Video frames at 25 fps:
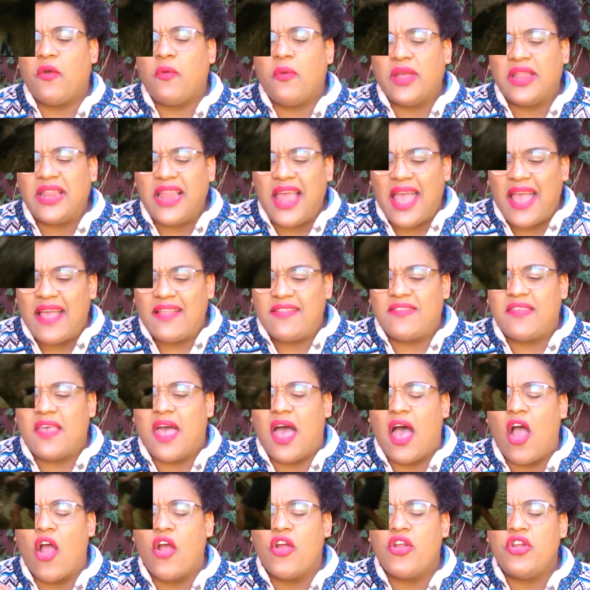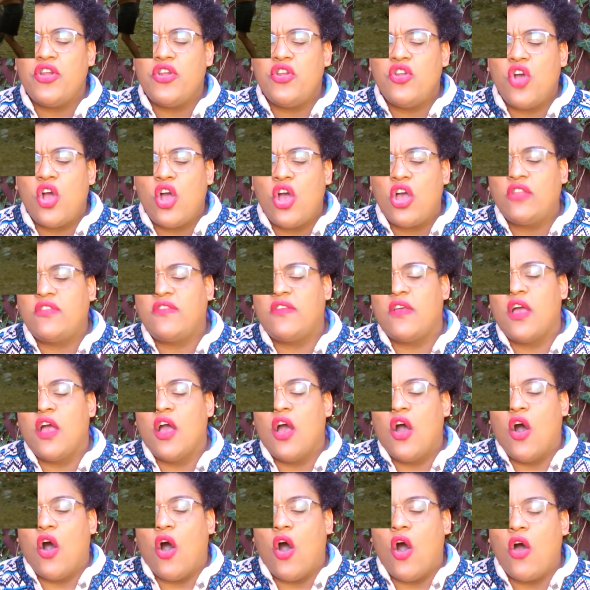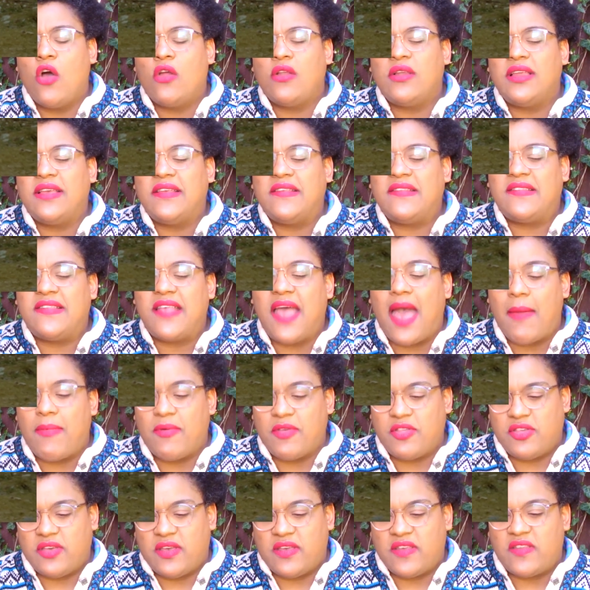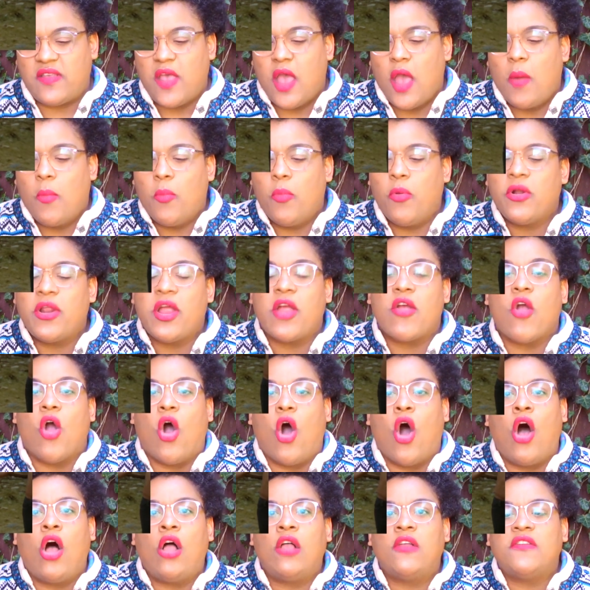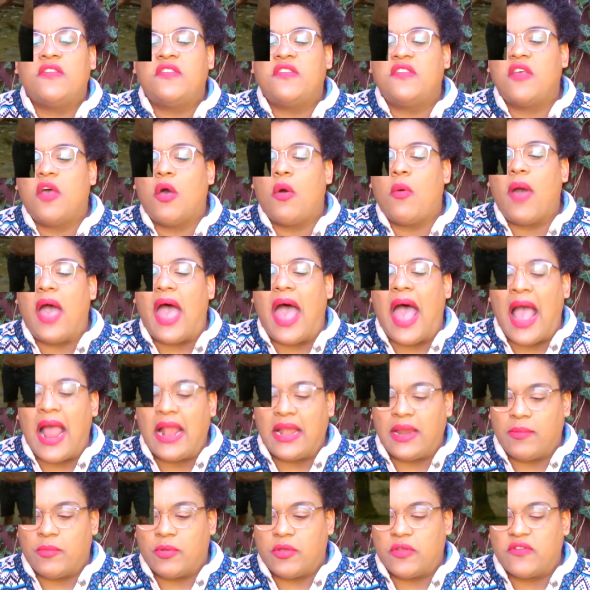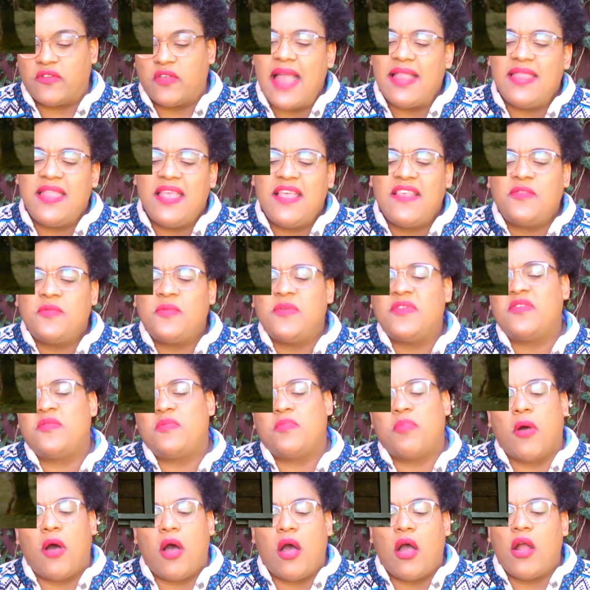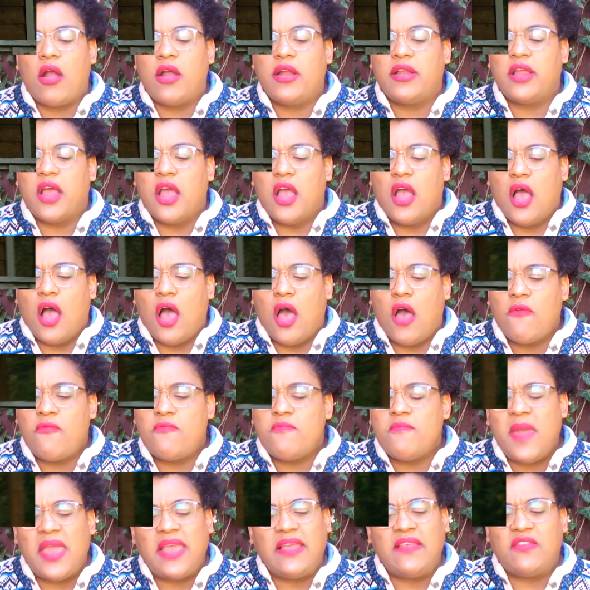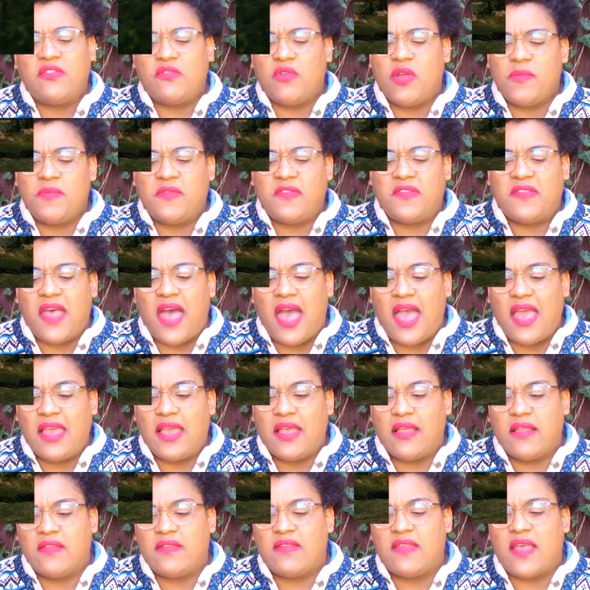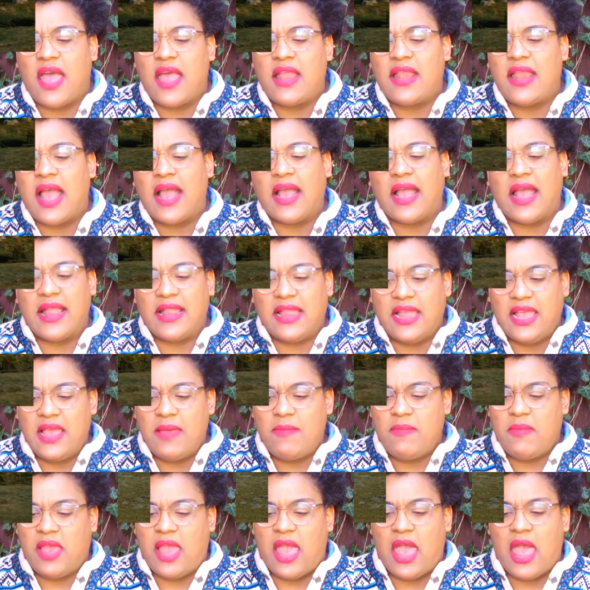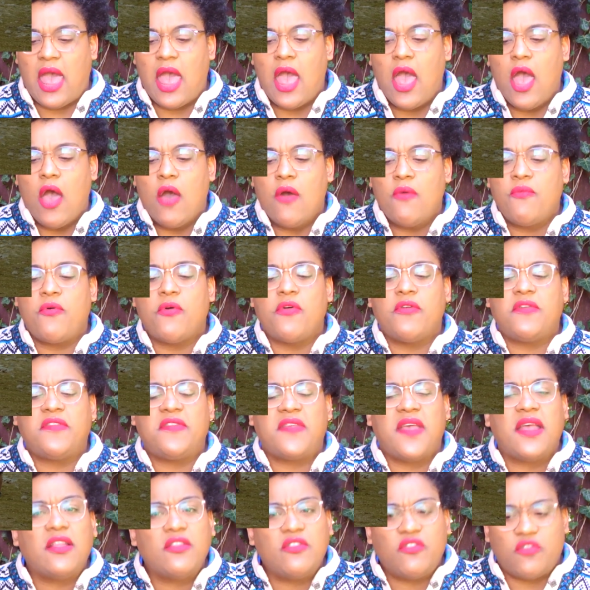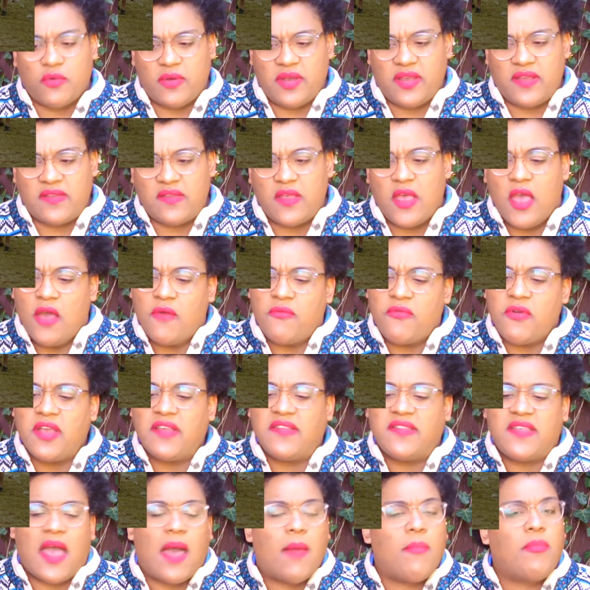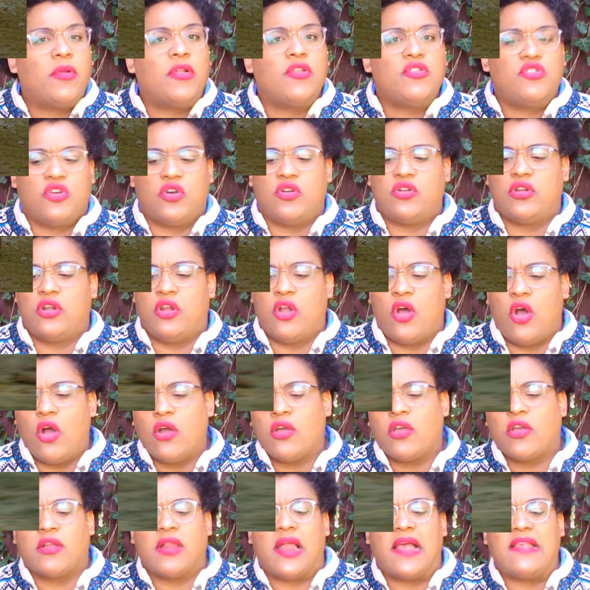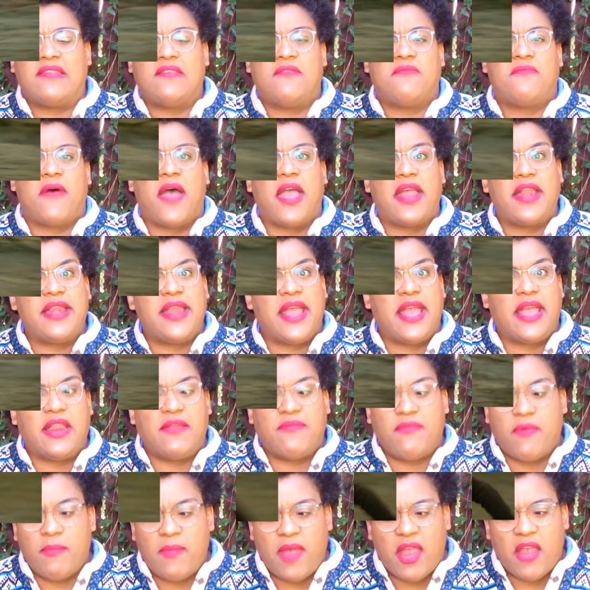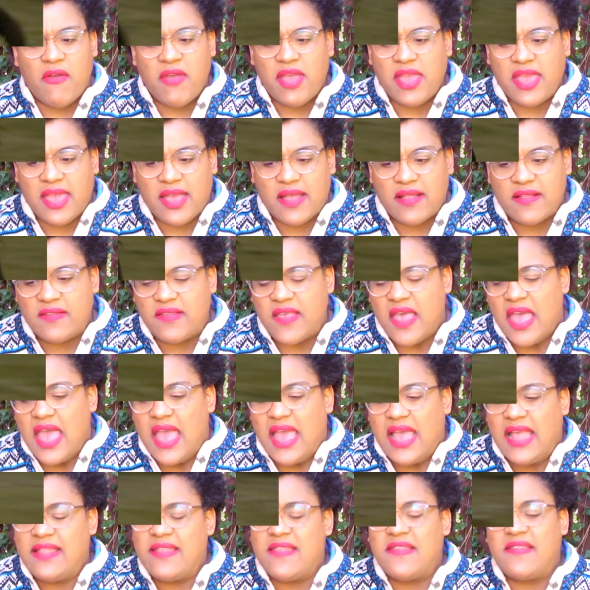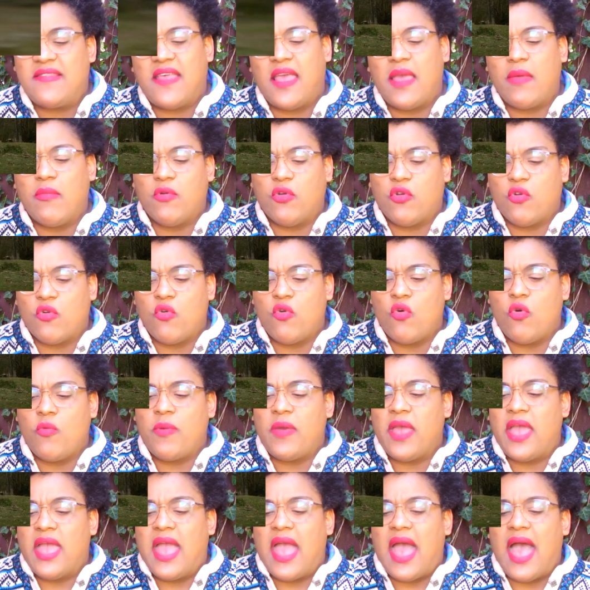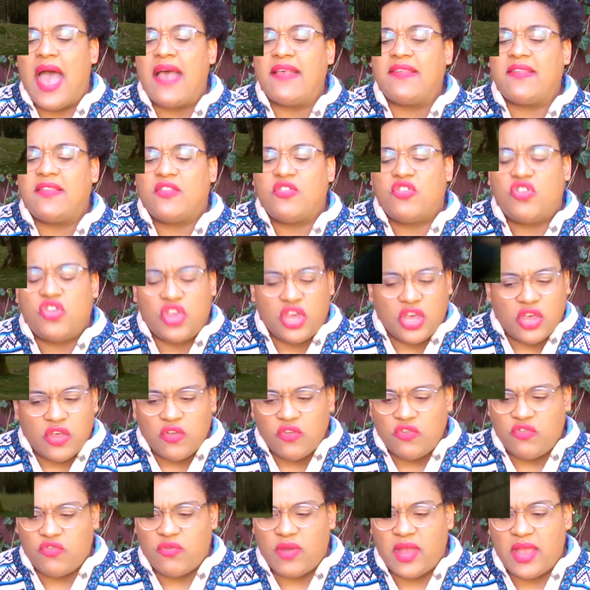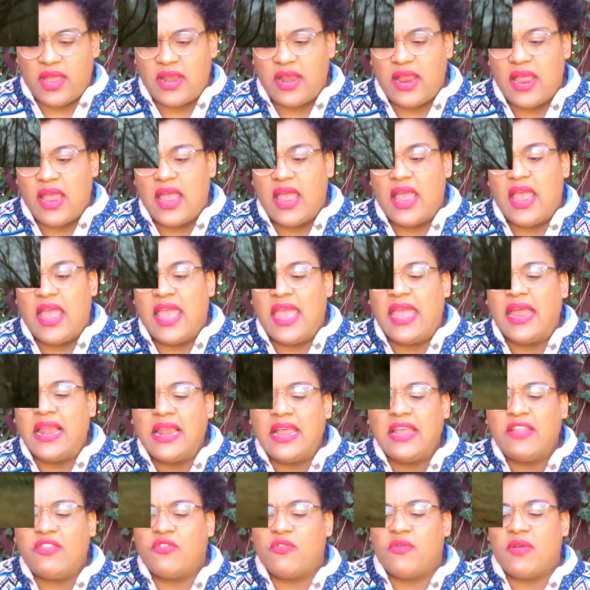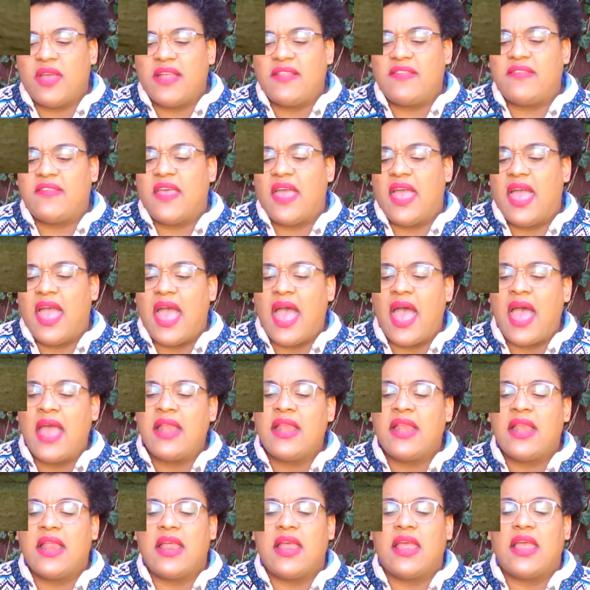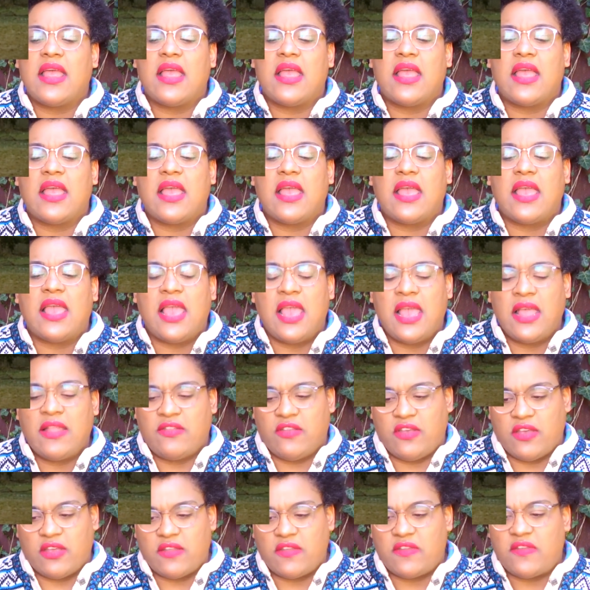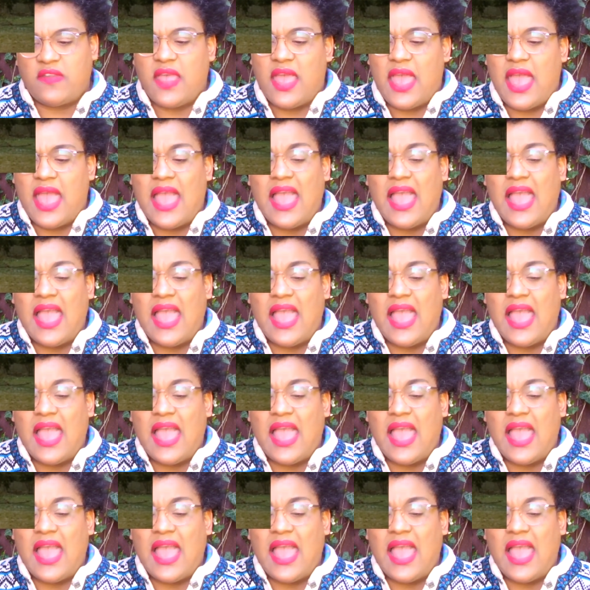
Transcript: Quillets are not only savages, but are also animals. And this was part of mainstream science and academia for centuries. For example, John Locke classified Native Americans in the same group as children, illiterates, and idiots.